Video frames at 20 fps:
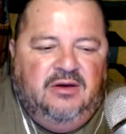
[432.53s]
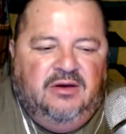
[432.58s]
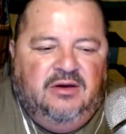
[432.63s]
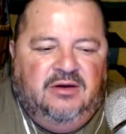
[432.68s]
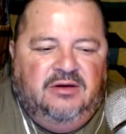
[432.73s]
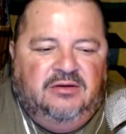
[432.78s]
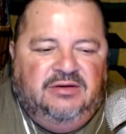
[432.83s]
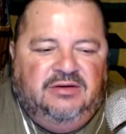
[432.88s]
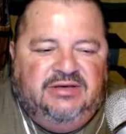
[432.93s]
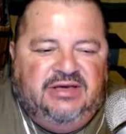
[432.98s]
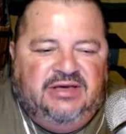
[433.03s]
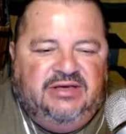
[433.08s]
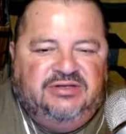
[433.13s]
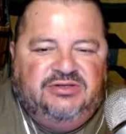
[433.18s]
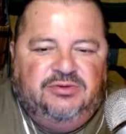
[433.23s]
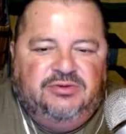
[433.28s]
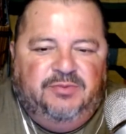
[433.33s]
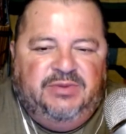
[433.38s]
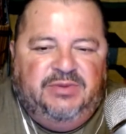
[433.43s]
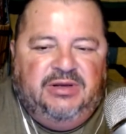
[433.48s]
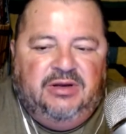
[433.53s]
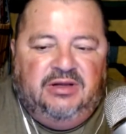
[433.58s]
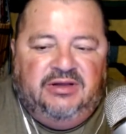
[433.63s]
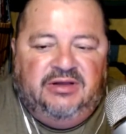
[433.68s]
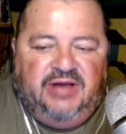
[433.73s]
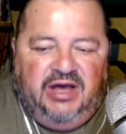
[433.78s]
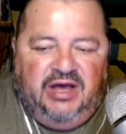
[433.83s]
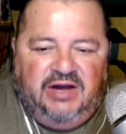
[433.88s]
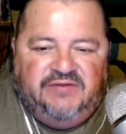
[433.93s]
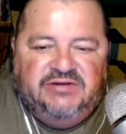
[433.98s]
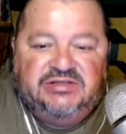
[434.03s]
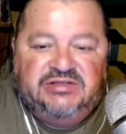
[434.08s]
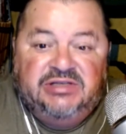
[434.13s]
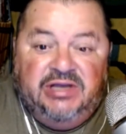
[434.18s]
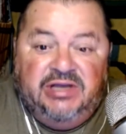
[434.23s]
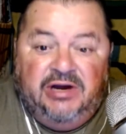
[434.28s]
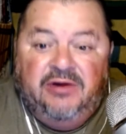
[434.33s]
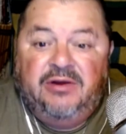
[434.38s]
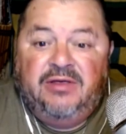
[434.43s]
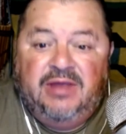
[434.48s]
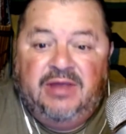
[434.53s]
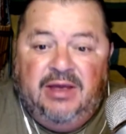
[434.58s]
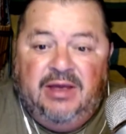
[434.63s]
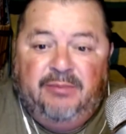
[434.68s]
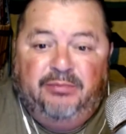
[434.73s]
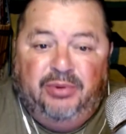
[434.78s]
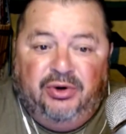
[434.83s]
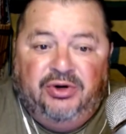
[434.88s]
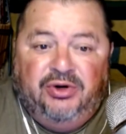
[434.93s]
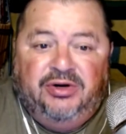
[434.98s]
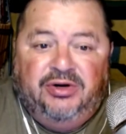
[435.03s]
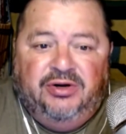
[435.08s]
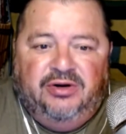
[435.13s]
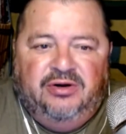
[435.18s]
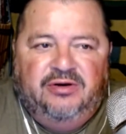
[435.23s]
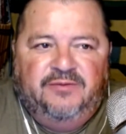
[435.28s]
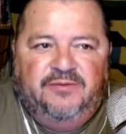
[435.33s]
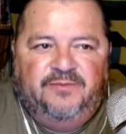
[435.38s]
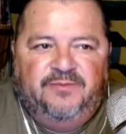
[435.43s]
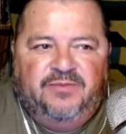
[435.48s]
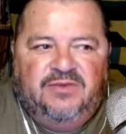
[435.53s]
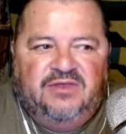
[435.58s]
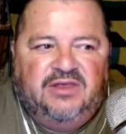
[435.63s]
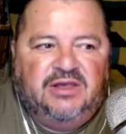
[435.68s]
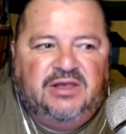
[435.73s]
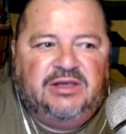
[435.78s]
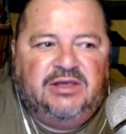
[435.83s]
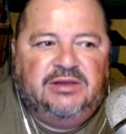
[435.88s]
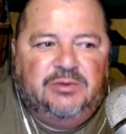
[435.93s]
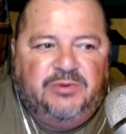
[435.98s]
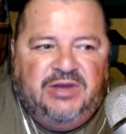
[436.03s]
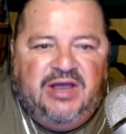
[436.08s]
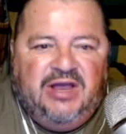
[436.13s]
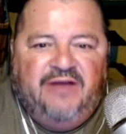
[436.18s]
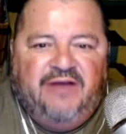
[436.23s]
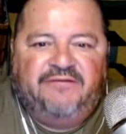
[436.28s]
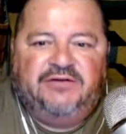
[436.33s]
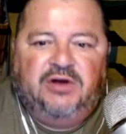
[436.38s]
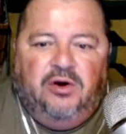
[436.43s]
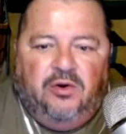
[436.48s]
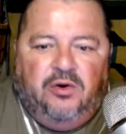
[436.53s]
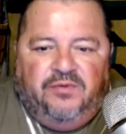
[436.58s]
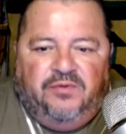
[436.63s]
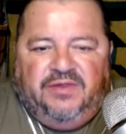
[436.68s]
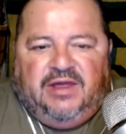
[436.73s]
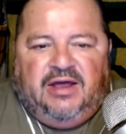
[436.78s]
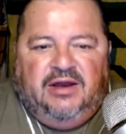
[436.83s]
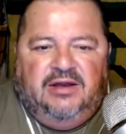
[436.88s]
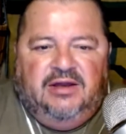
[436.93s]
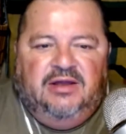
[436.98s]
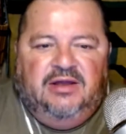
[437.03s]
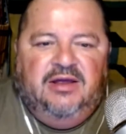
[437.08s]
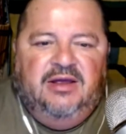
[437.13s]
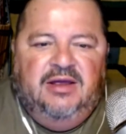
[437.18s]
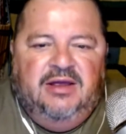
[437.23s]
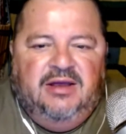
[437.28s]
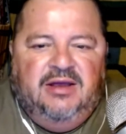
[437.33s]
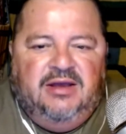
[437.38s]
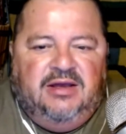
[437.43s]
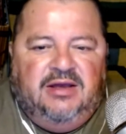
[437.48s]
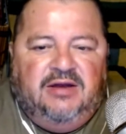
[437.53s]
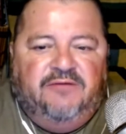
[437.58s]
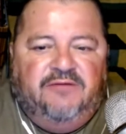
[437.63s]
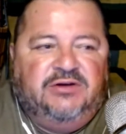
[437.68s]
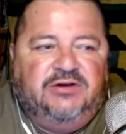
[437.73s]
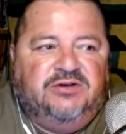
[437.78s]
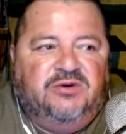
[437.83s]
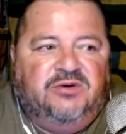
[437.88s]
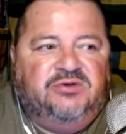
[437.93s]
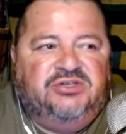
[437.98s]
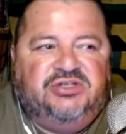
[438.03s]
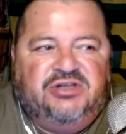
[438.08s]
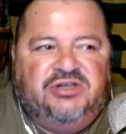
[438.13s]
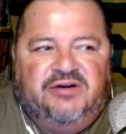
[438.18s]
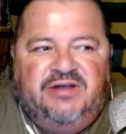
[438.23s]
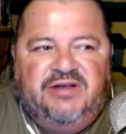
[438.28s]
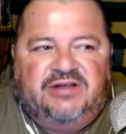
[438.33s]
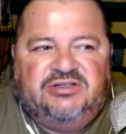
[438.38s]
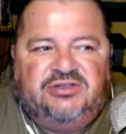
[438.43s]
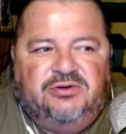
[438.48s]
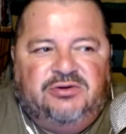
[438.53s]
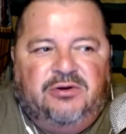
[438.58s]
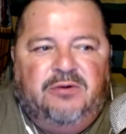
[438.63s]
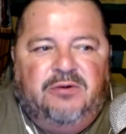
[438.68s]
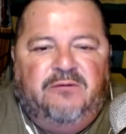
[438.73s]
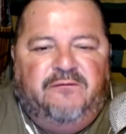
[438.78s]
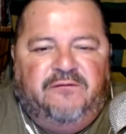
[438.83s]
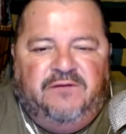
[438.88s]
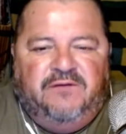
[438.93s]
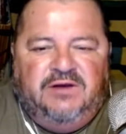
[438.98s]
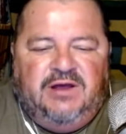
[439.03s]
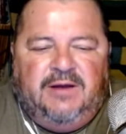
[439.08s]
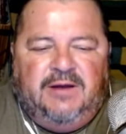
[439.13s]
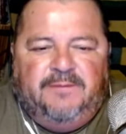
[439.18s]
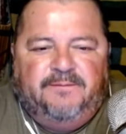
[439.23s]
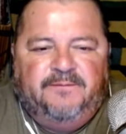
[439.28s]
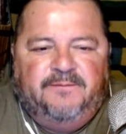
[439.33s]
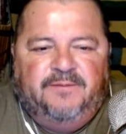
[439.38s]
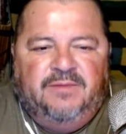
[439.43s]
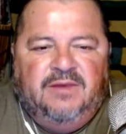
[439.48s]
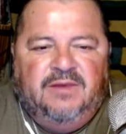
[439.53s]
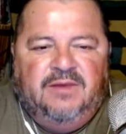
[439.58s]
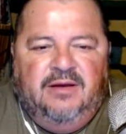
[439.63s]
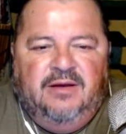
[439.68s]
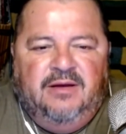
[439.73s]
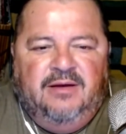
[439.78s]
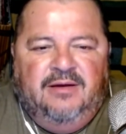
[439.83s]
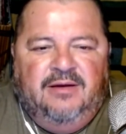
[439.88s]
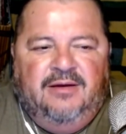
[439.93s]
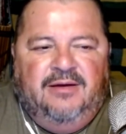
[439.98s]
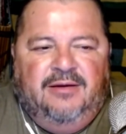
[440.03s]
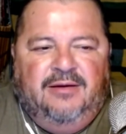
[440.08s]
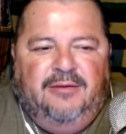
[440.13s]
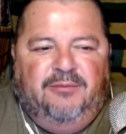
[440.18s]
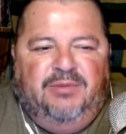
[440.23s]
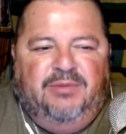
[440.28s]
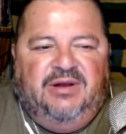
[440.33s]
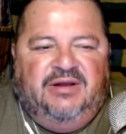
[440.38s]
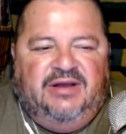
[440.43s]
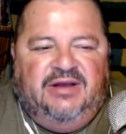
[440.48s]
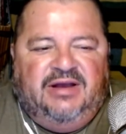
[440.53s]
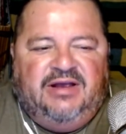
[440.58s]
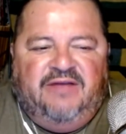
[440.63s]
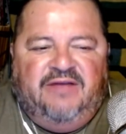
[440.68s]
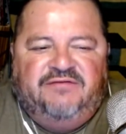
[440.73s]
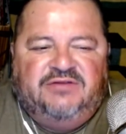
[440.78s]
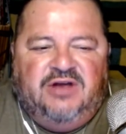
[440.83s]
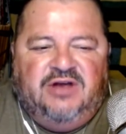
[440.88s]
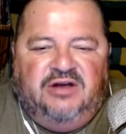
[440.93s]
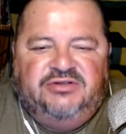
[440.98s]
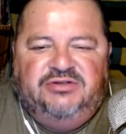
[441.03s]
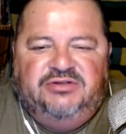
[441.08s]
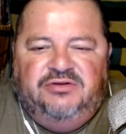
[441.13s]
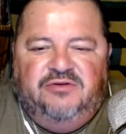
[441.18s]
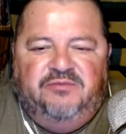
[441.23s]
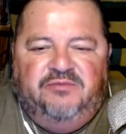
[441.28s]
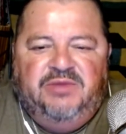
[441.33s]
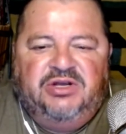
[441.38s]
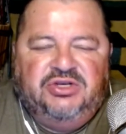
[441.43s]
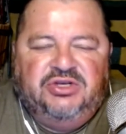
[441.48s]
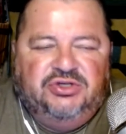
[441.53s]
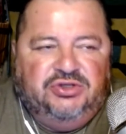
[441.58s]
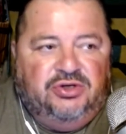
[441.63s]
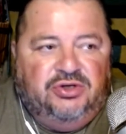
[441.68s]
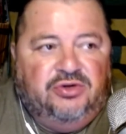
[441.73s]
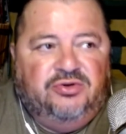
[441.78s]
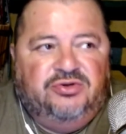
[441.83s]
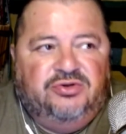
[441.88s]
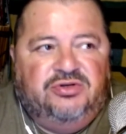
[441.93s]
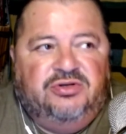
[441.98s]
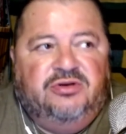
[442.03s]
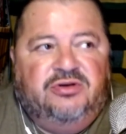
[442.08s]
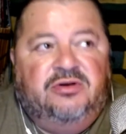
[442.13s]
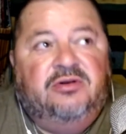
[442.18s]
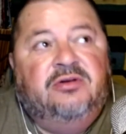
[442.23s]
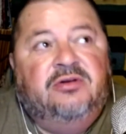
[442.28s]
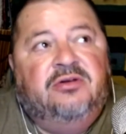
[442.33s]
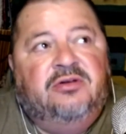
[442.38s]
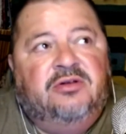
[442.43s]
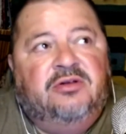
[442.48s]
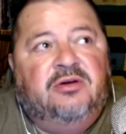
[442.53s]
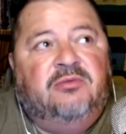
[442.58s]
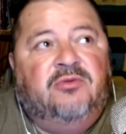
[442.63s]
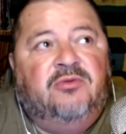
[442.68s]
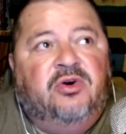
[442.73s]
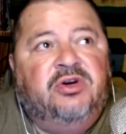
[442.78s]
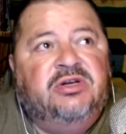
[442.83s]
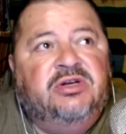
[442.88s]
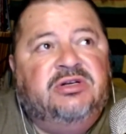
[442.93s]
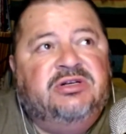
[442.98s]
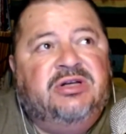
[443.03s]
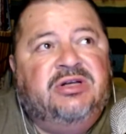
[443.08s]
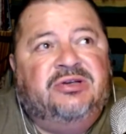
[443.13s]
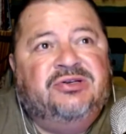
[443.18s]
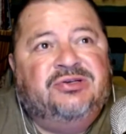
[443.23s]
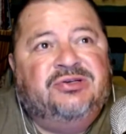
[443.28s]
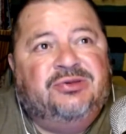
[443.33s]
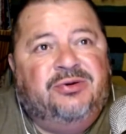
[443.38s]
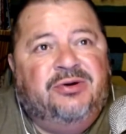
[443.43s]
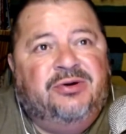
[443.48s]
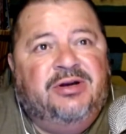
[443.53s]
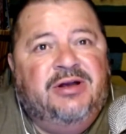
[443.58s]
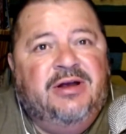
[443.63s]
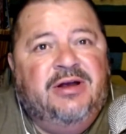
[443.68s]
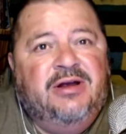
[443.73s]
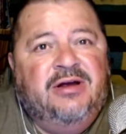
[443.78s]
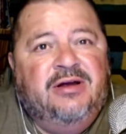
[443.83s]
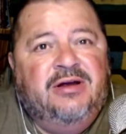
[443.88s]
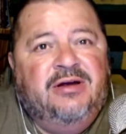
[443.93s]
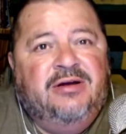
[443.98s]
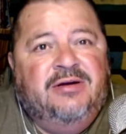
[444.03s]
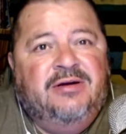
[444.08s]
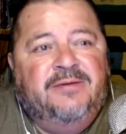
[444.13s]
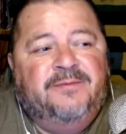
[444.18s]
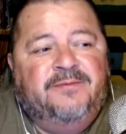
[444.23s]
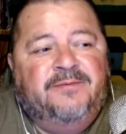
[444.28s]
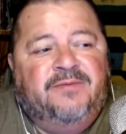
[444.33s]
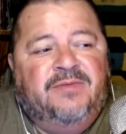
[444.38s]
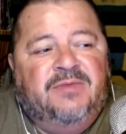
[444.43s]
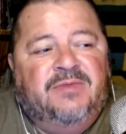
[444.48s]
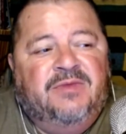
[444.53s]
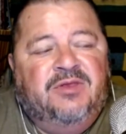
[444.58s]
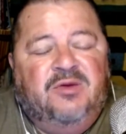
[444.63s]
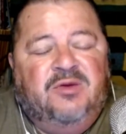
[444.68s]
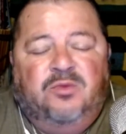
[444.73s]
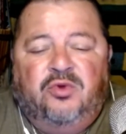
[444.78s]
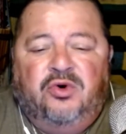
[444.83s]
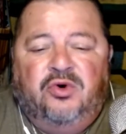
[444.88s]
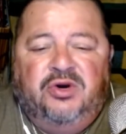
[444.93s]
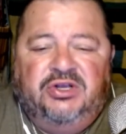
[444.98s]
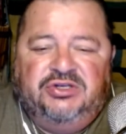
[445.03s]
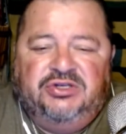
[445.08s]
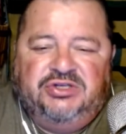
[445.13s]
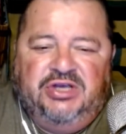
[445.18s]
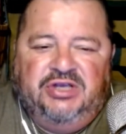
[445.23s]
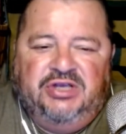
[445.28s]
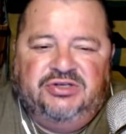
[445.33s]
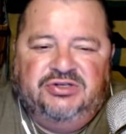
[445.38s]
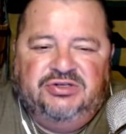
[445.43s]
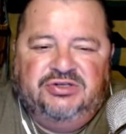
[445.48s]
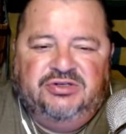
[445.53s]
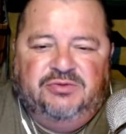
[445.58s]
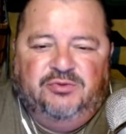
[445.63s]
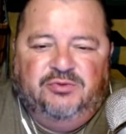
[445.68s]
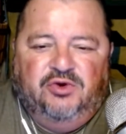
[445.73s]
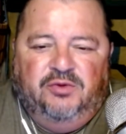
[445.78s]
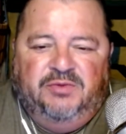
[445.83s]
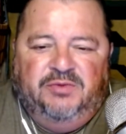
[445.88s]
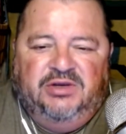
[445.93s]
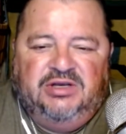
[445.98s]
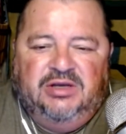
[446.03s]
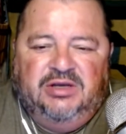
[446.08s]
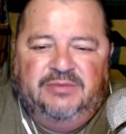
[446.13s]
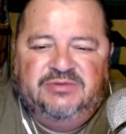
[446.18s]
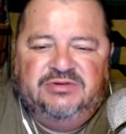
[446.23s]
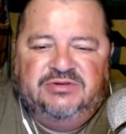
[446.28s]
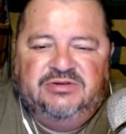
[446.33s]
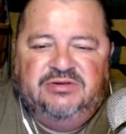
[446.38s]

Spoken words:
Okay, so, but a lot of us carry that burden, thinking that we have to own that. And if we don't share that story, we'll forget. But like I've talked to you on many shows, the more you tell a story, the more it changes, the more it becomes